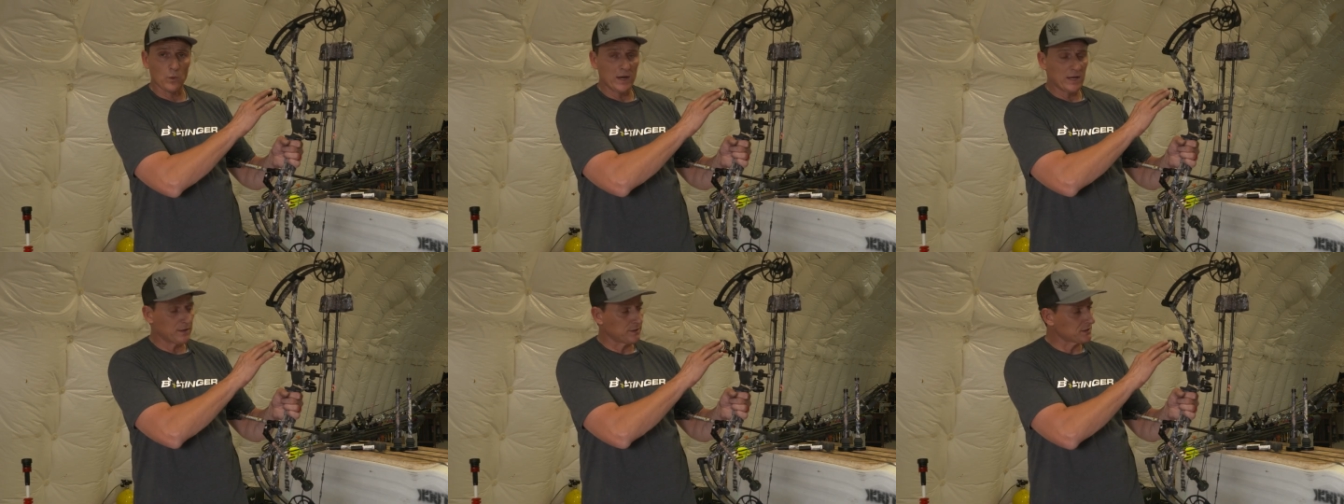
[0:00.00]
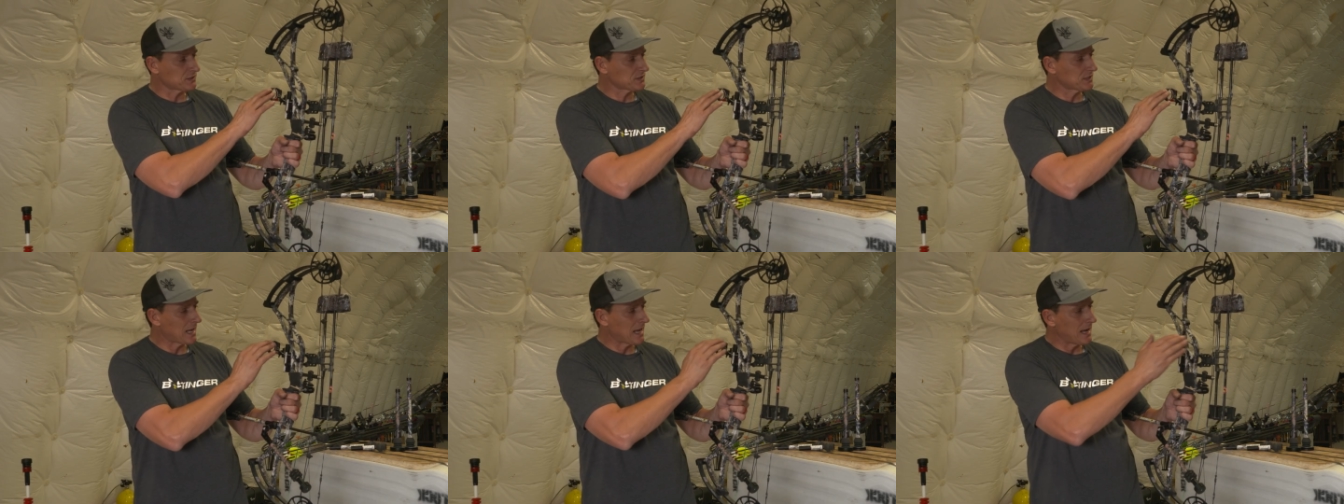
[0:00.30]
weight of
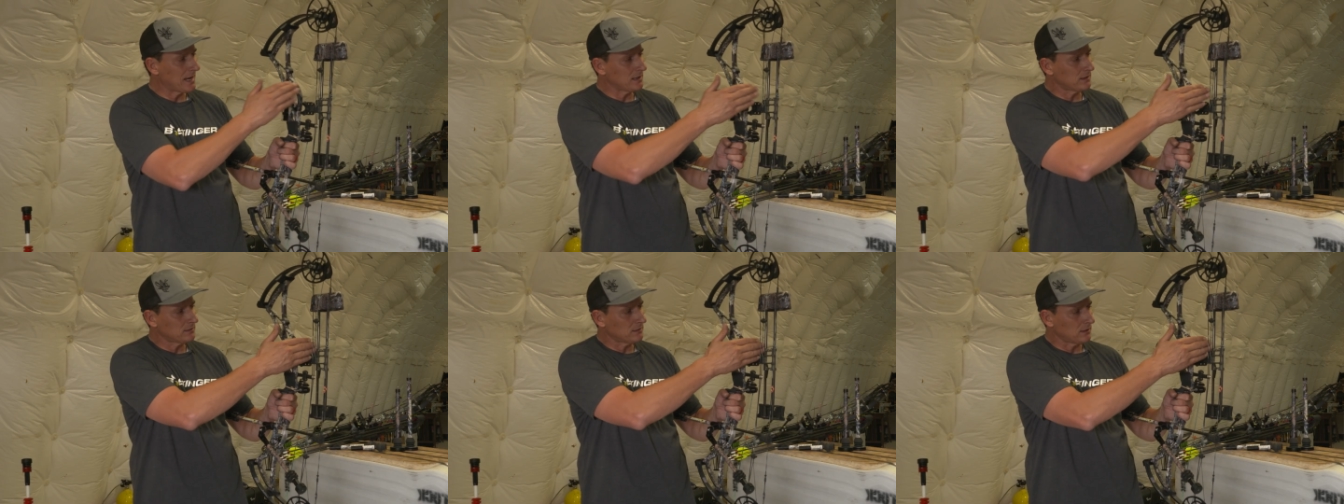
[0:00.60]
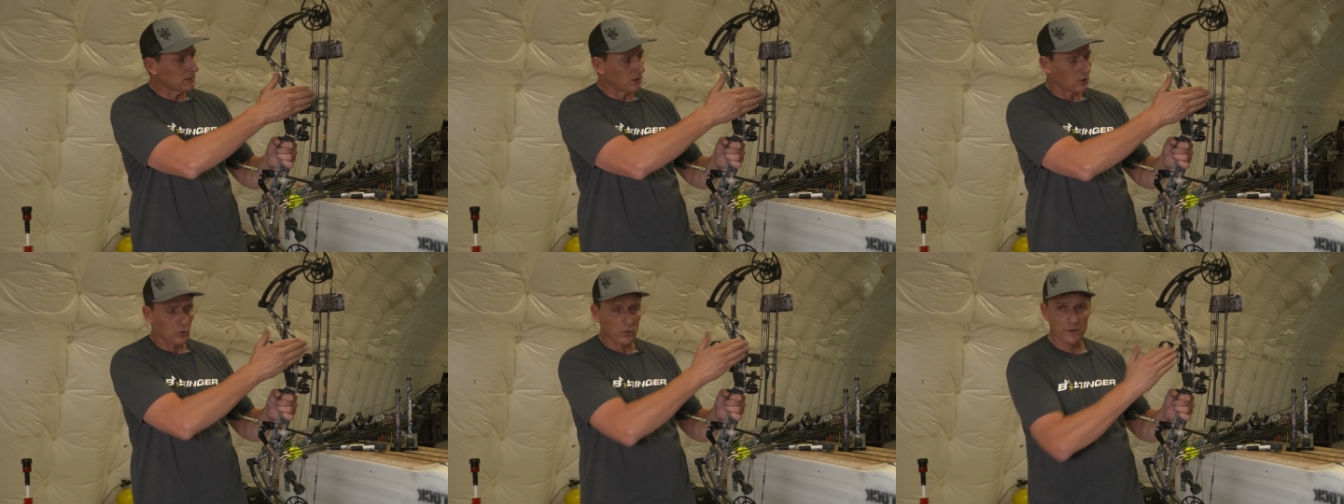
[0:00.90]
the sight
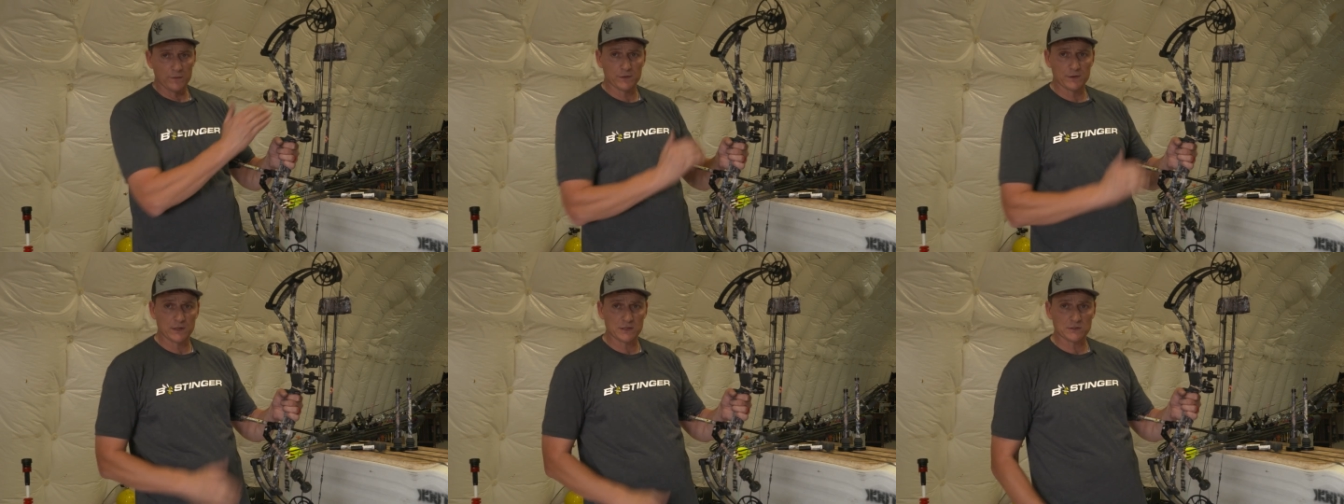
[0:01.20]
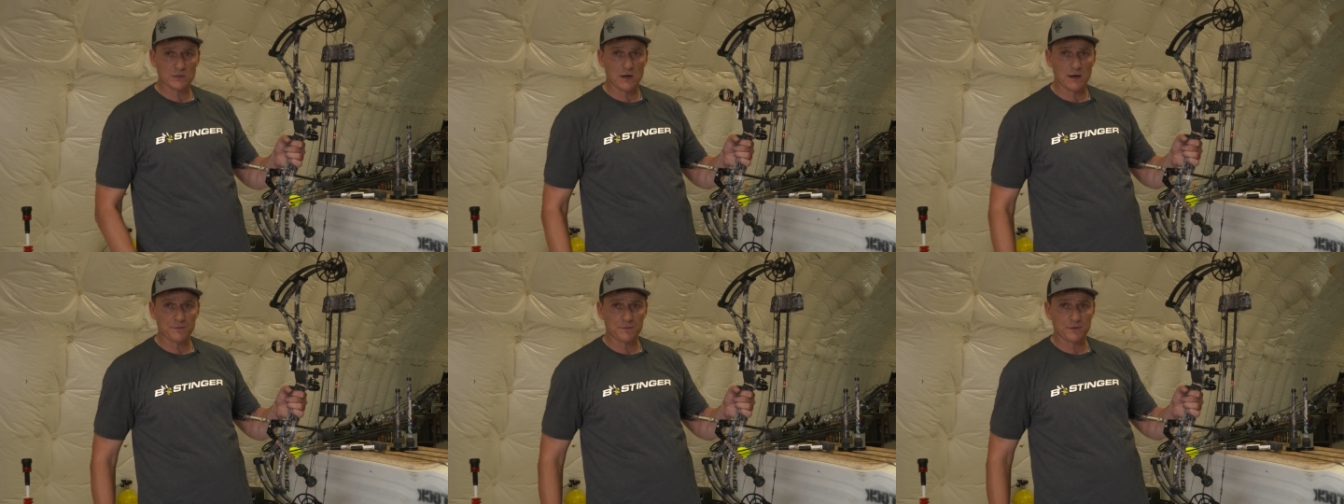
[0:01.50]
and the quiver
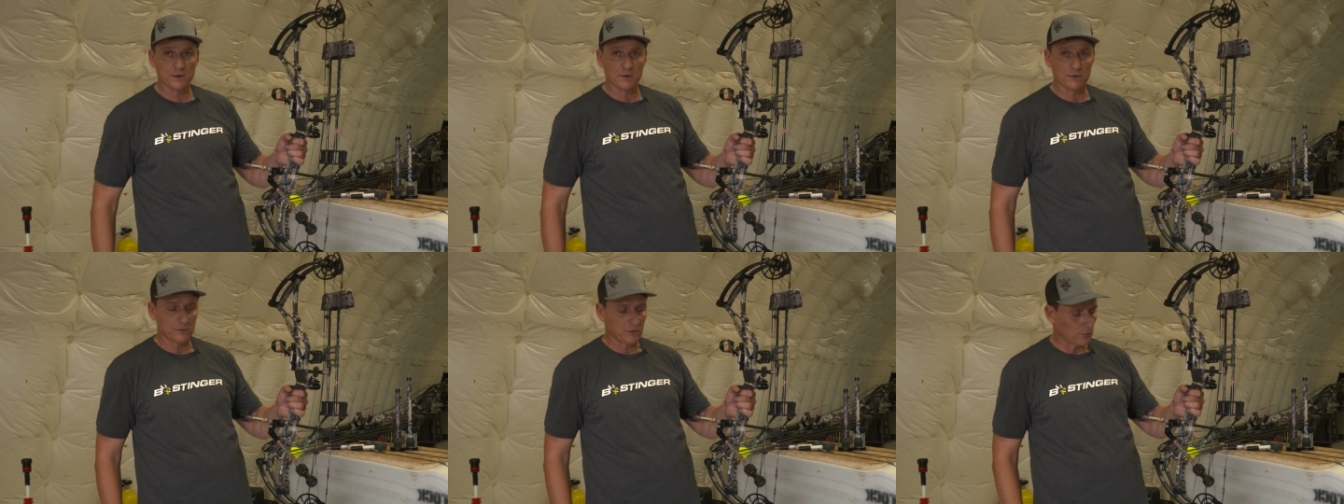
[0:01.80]
that's off the,